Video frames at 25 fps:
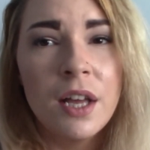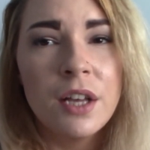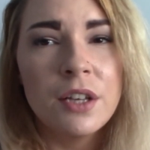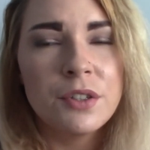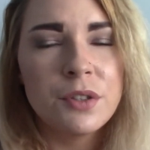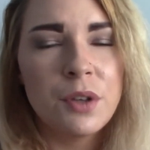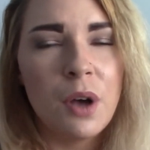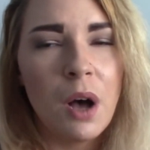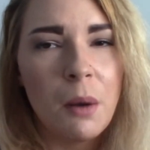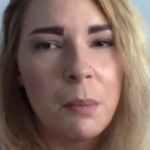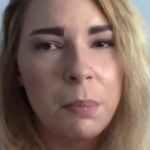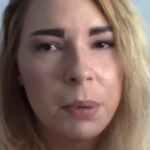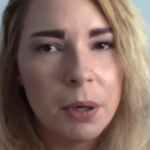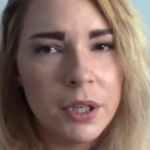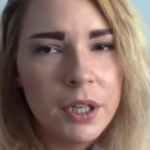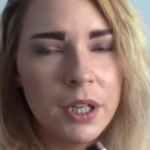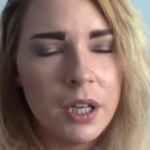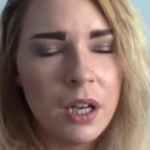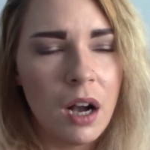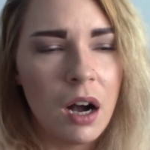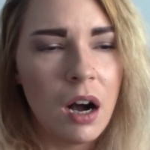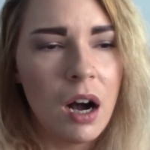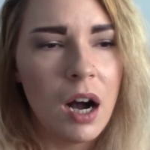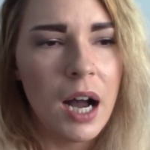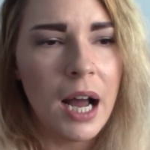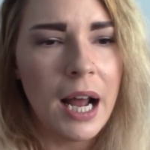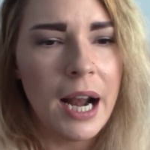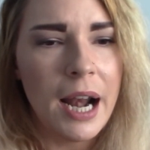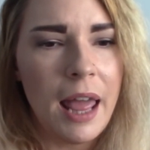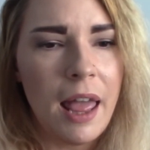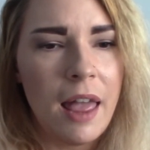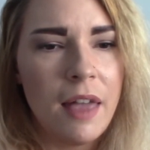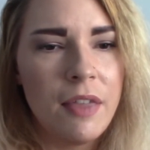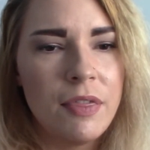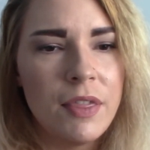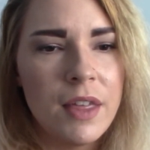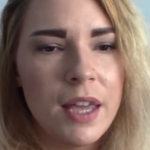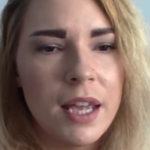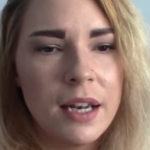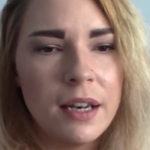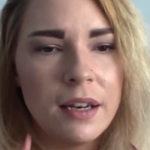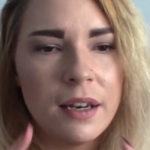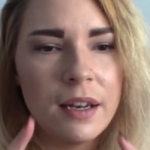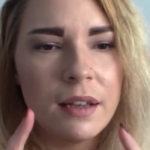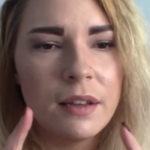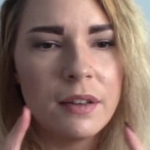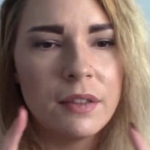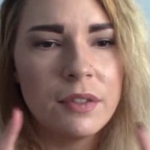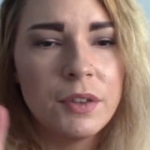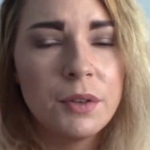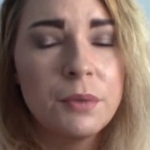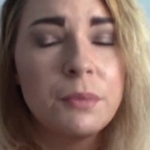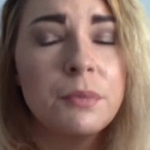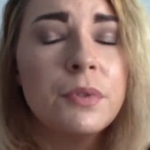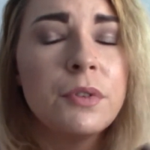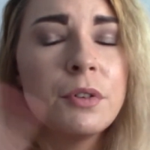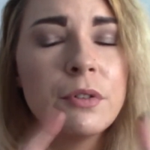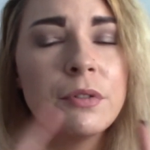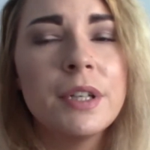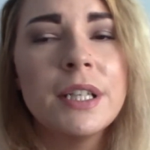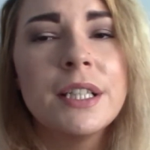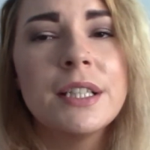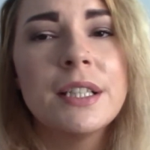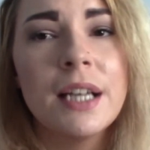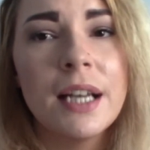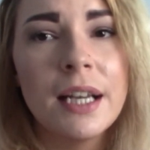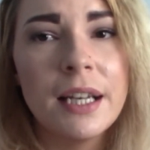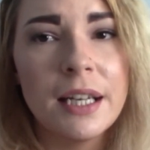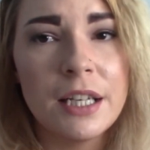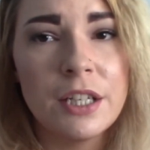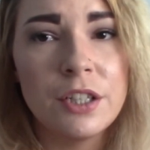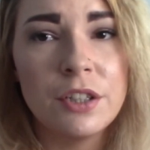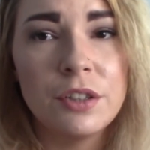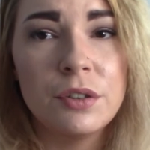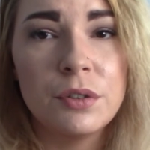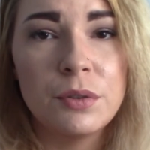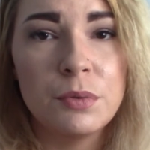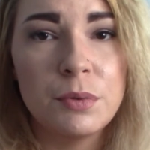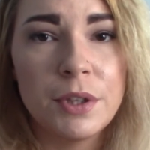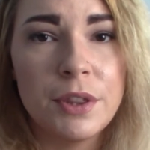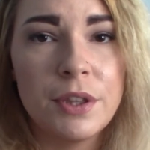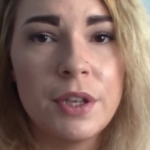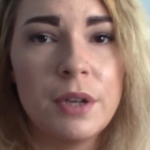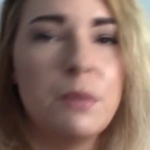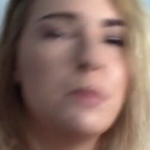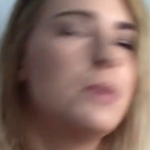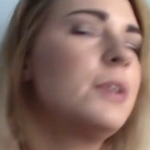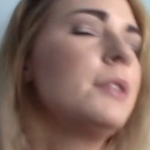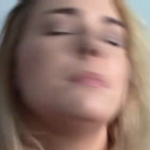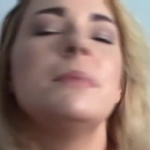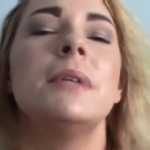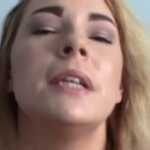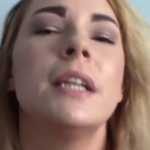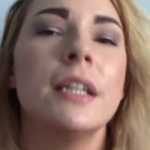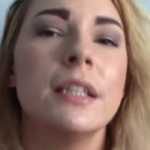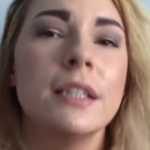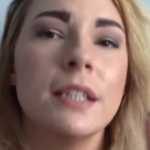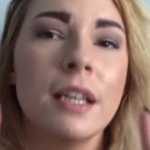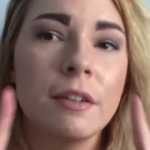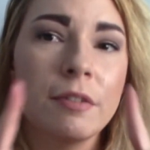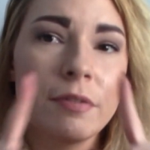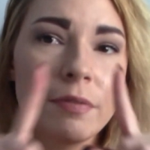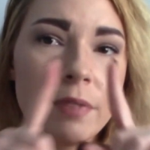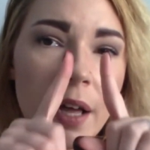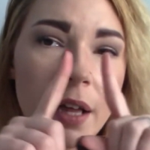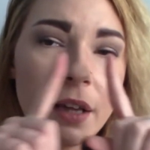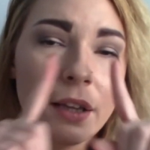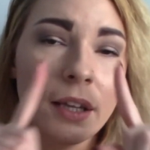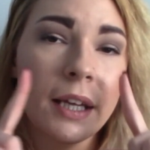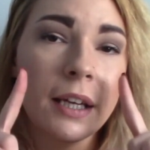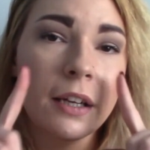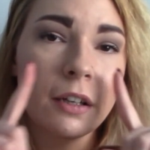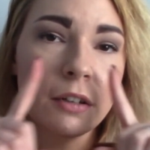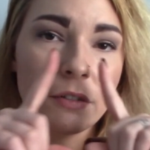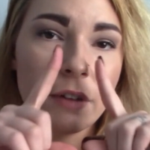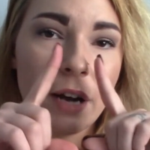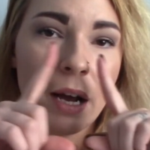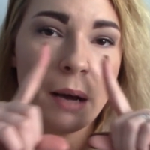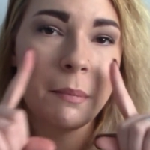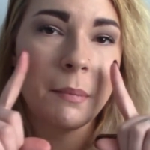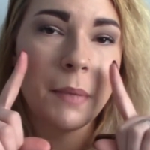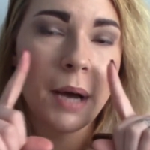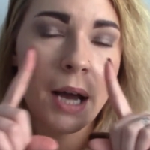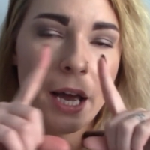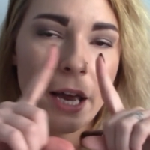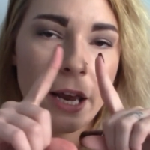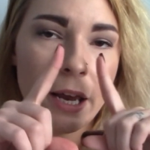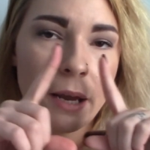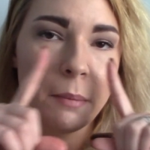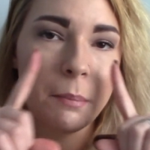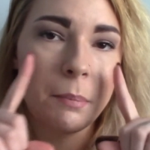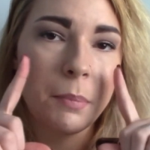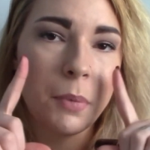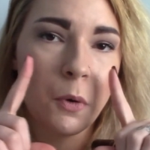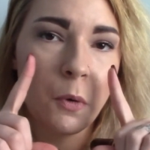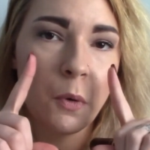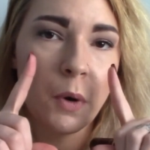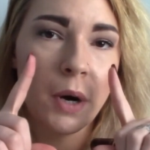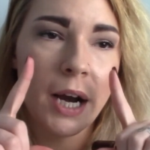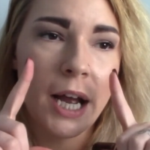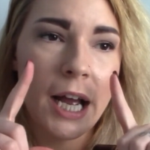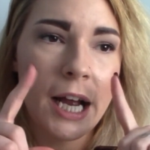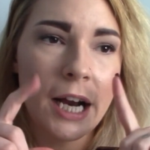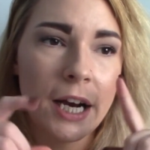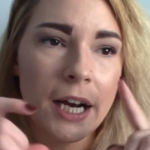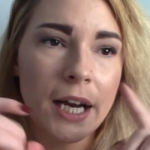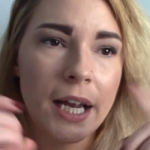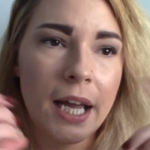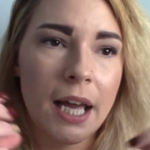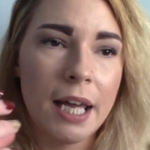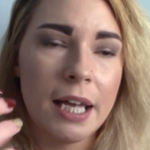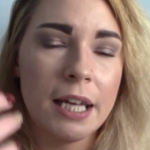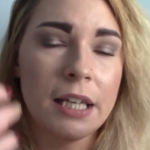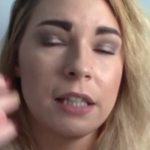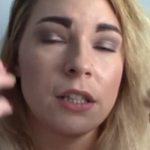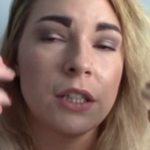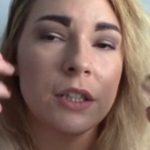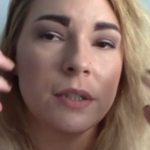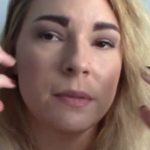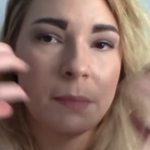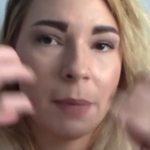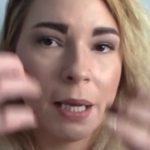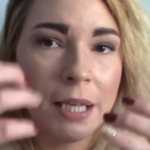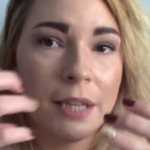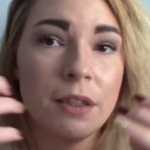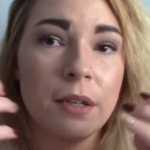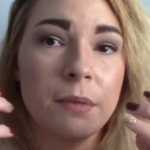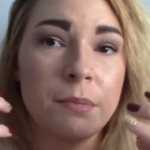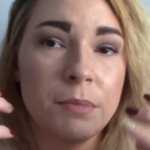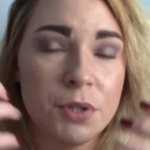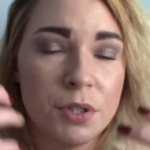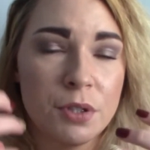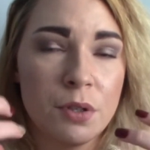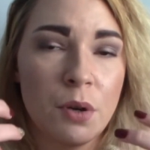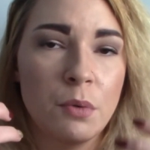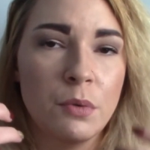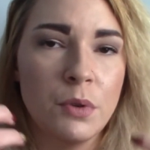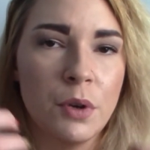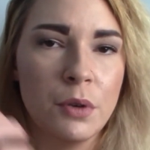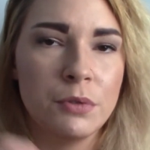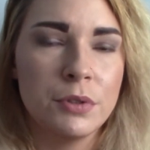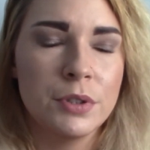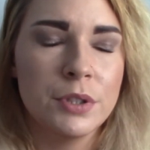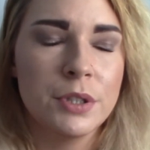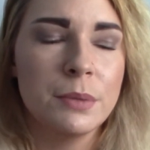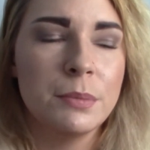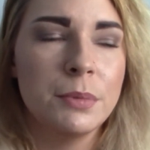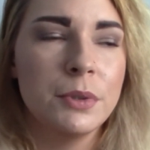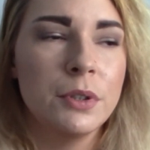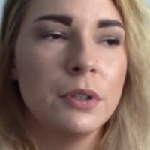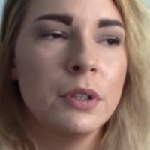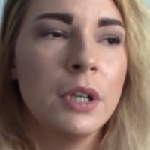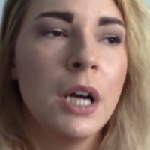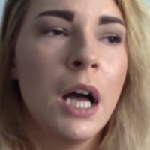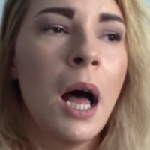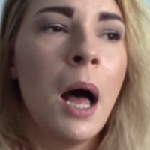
So I'll put it on, and then the reason I had issues with it was because I felt like around my pore area, it just made them so noticeable.